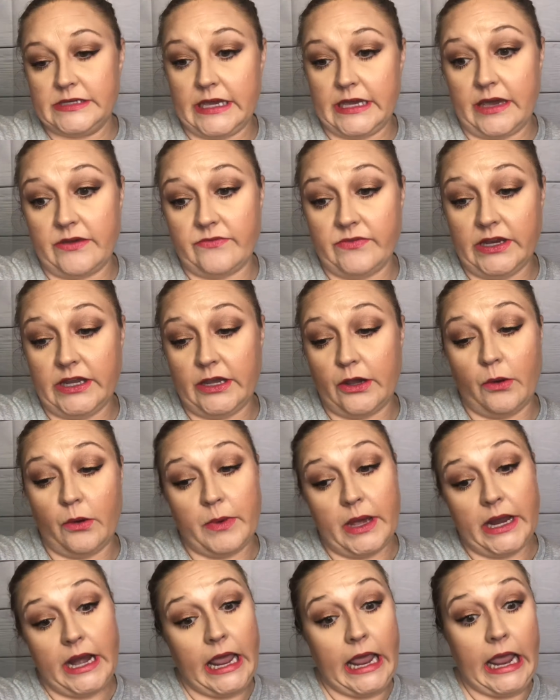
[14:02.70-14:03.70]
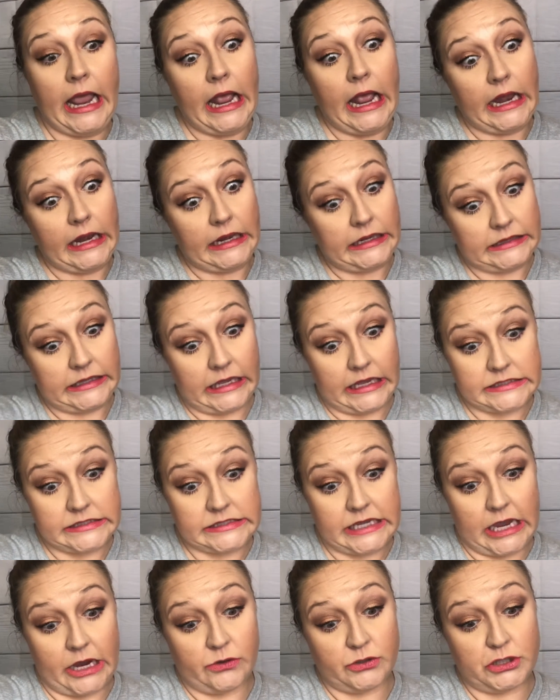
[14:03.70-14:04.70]
Decay video, but
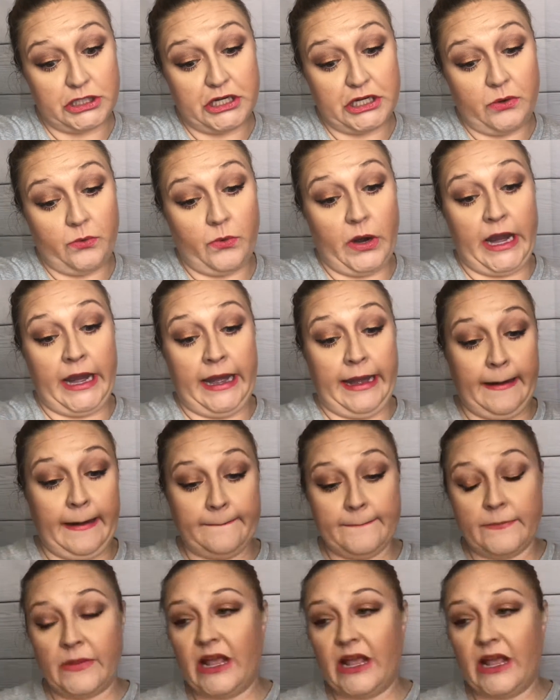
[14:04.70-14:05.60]
that's how she went.